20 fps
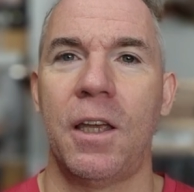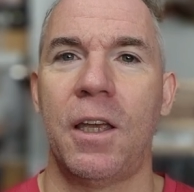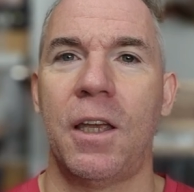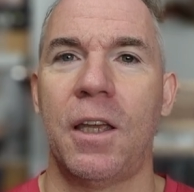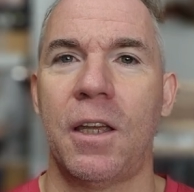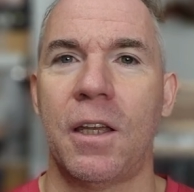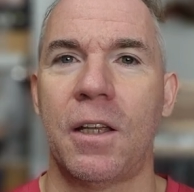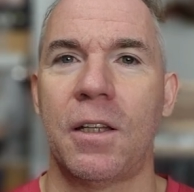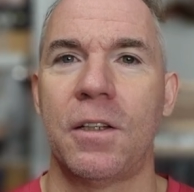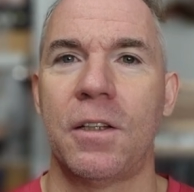
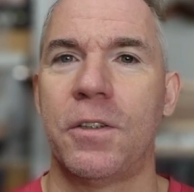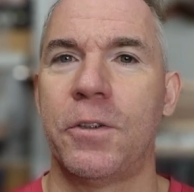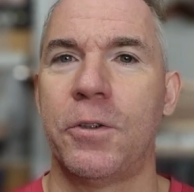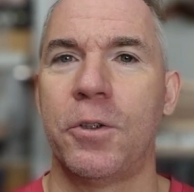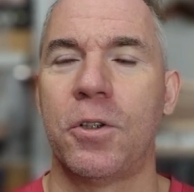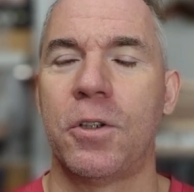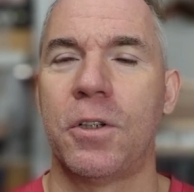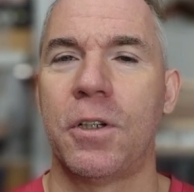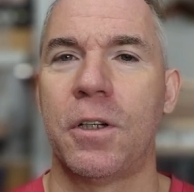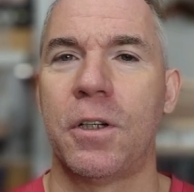And it
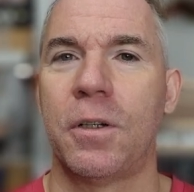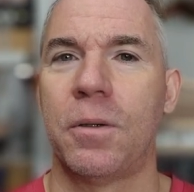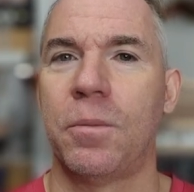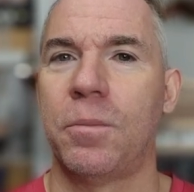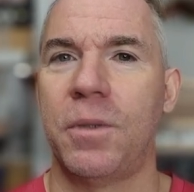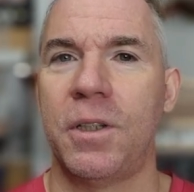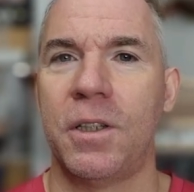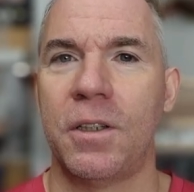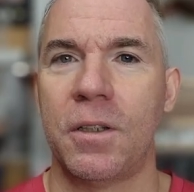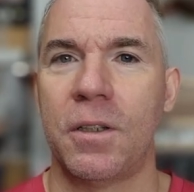took
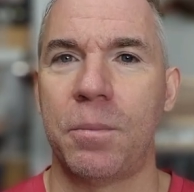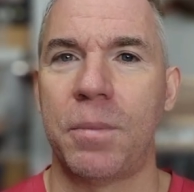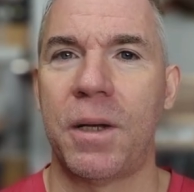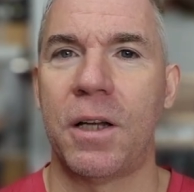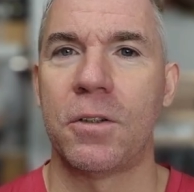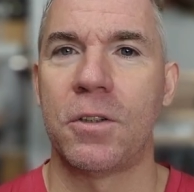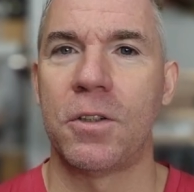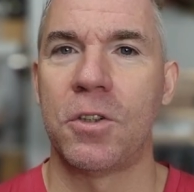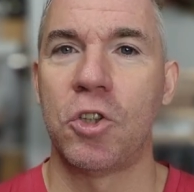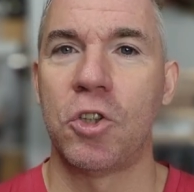me
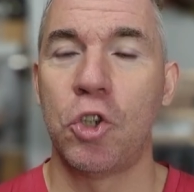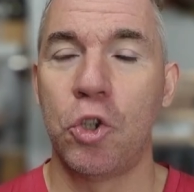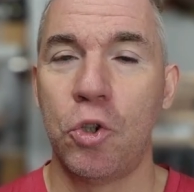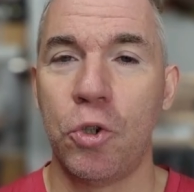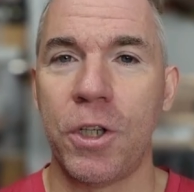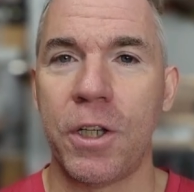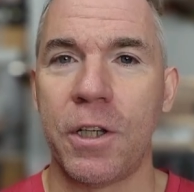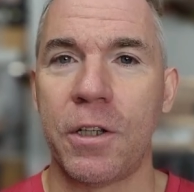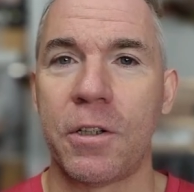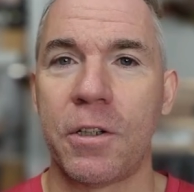about 2
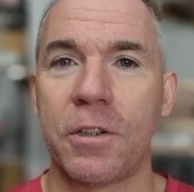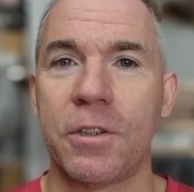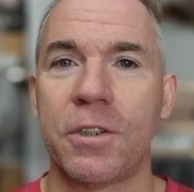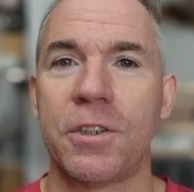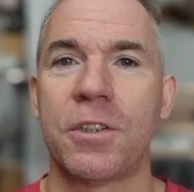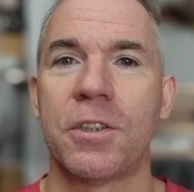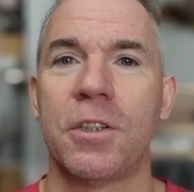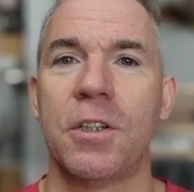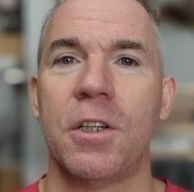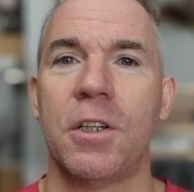
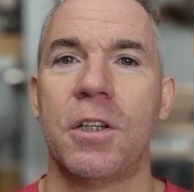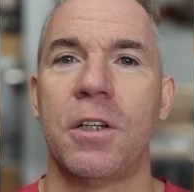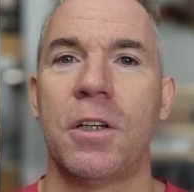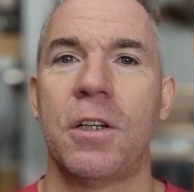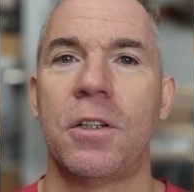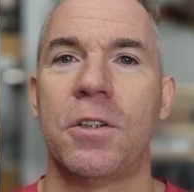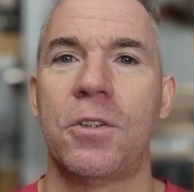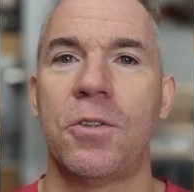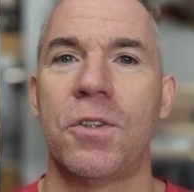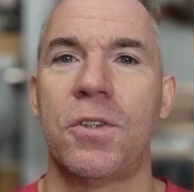years
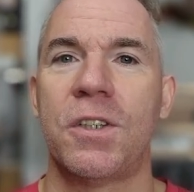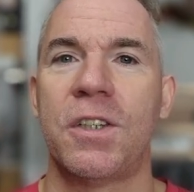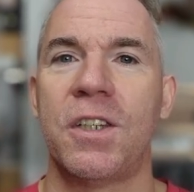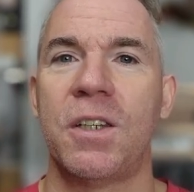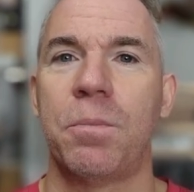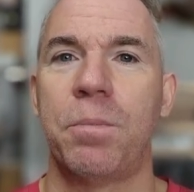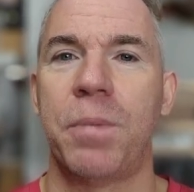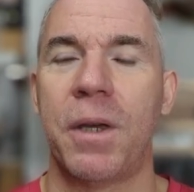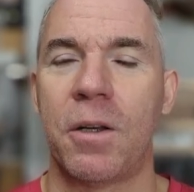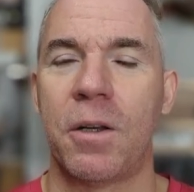to see
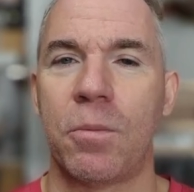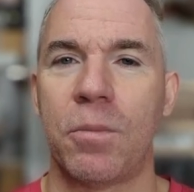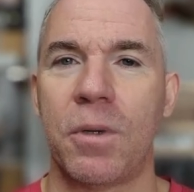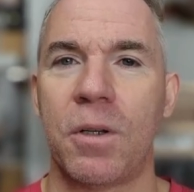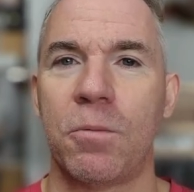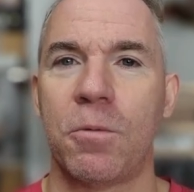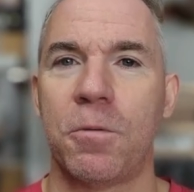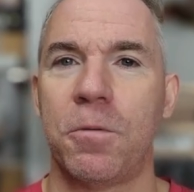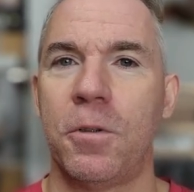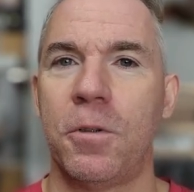a
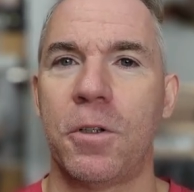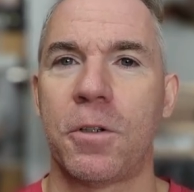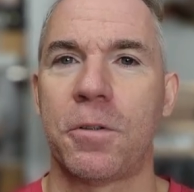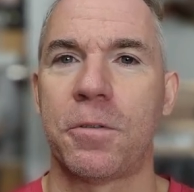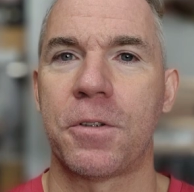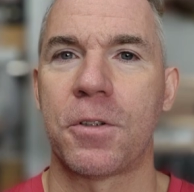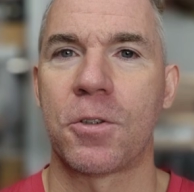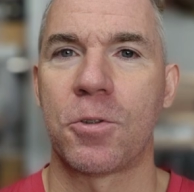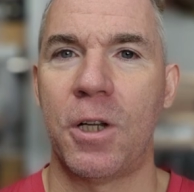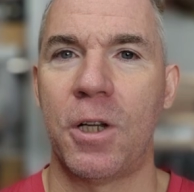betterment, with a lot
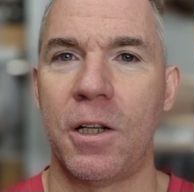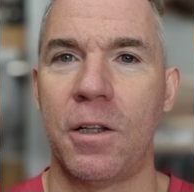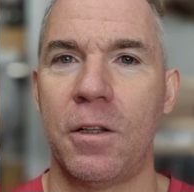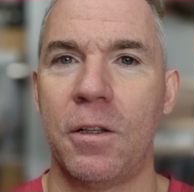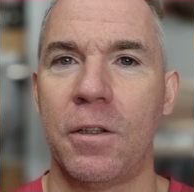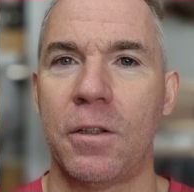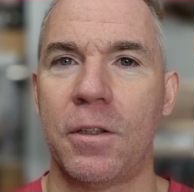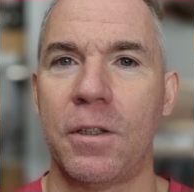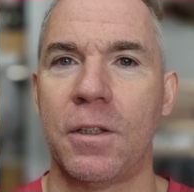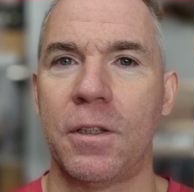of
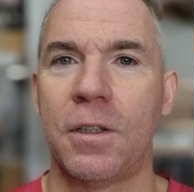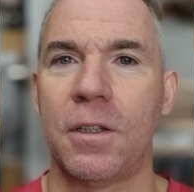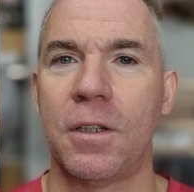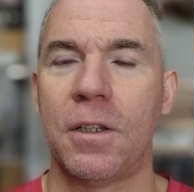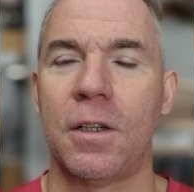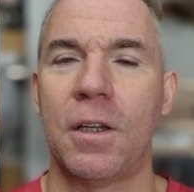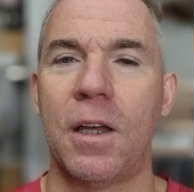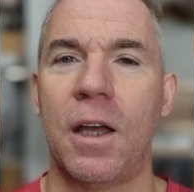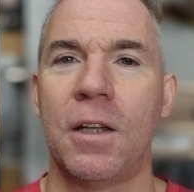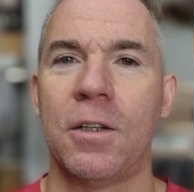struggle and
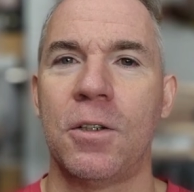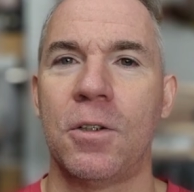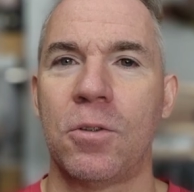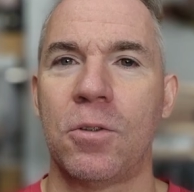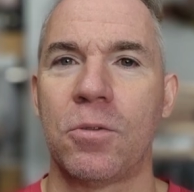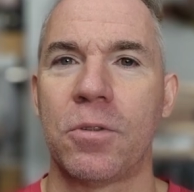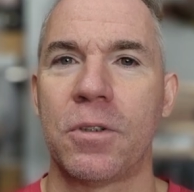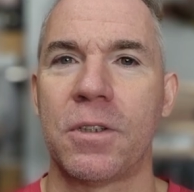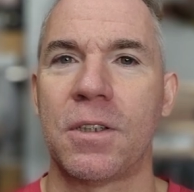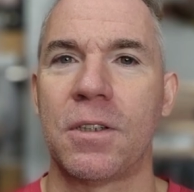
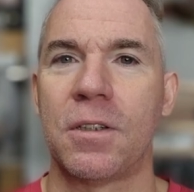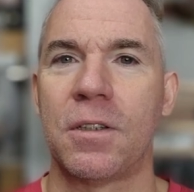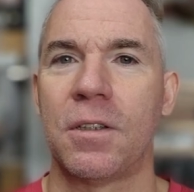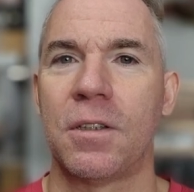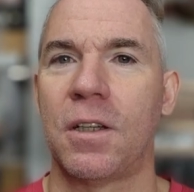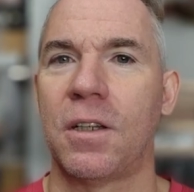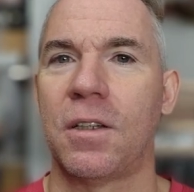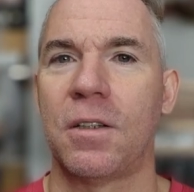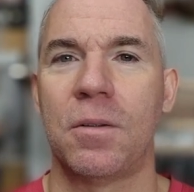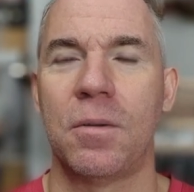unknowns and
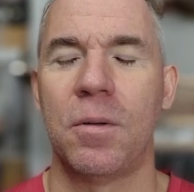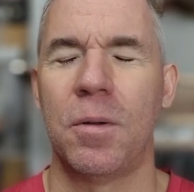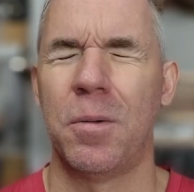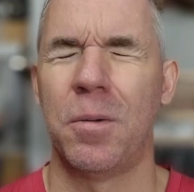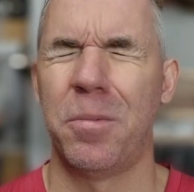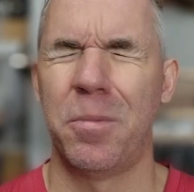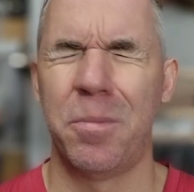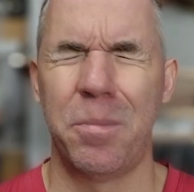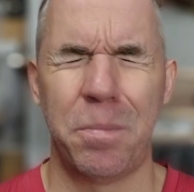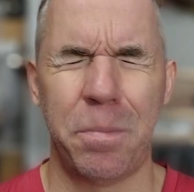
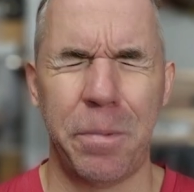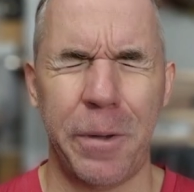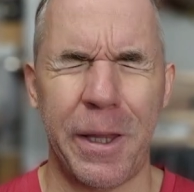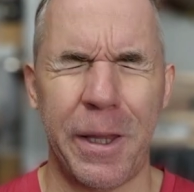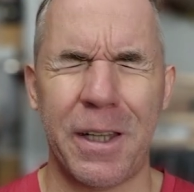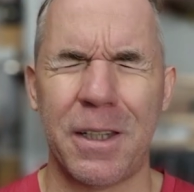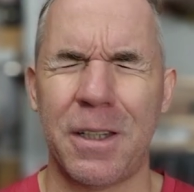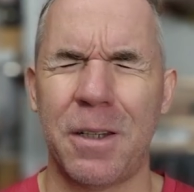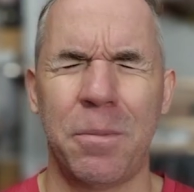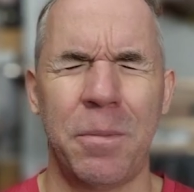
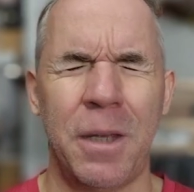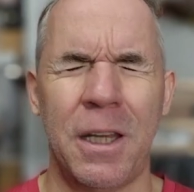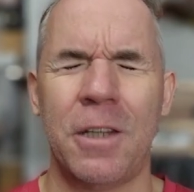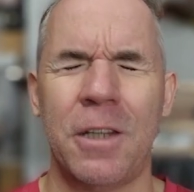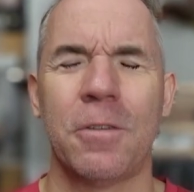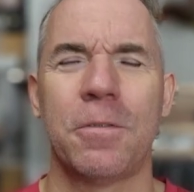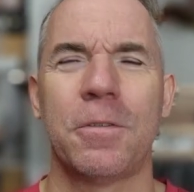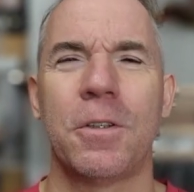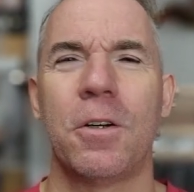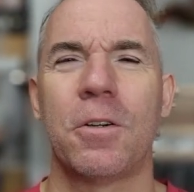many
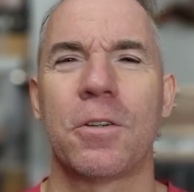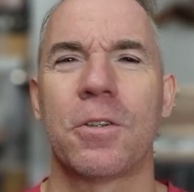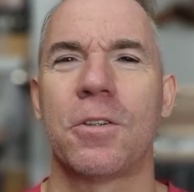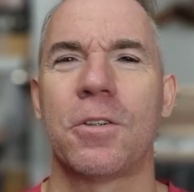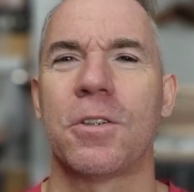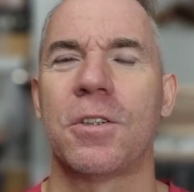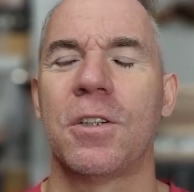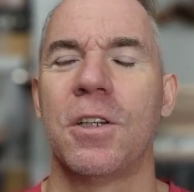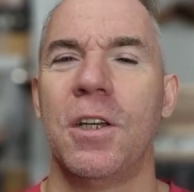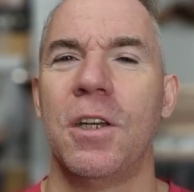of
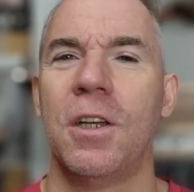doctors.